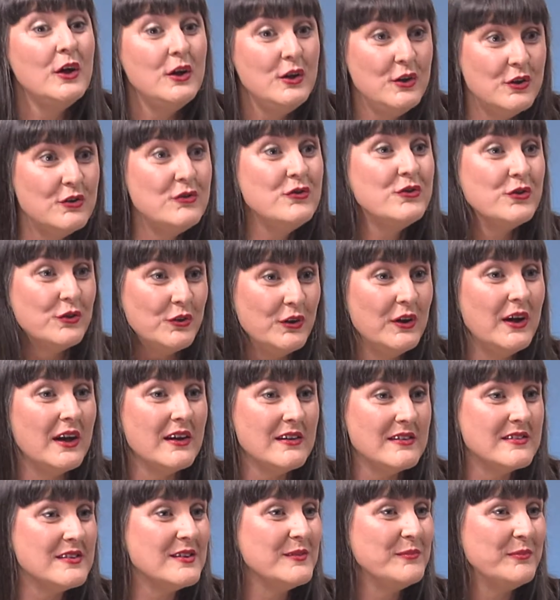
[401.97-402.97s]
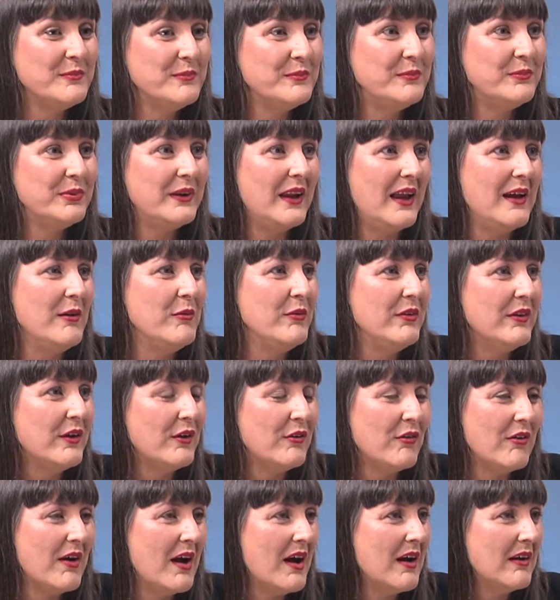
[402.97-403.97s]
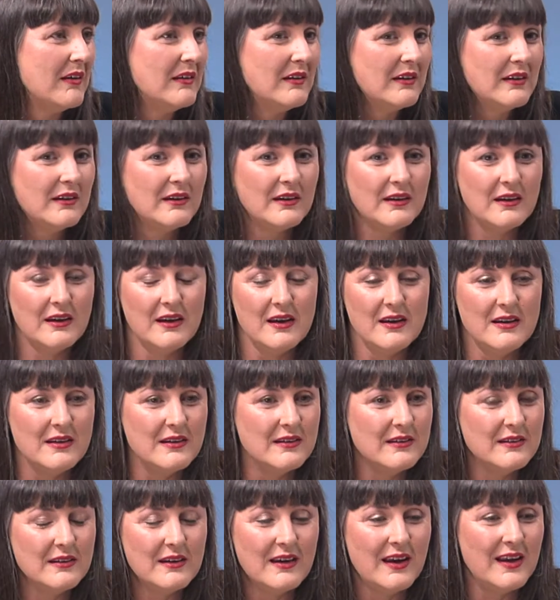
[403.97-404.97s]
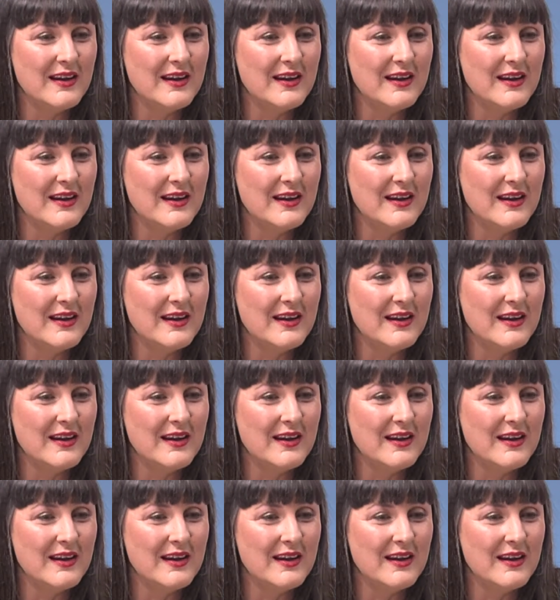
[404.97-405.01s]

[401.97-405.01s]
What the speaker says: you do get to play with the crowd and